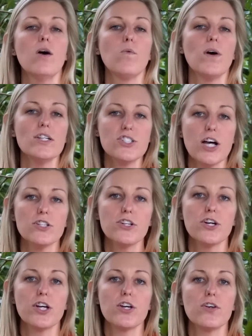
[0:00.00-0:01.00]
what
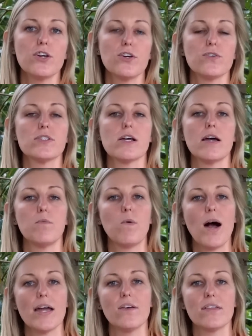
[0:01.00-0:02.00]
shelter you use and
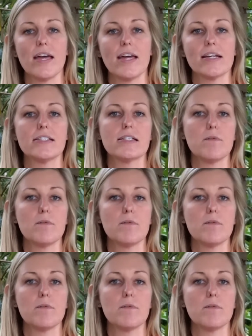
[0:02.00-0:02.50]
why you think it's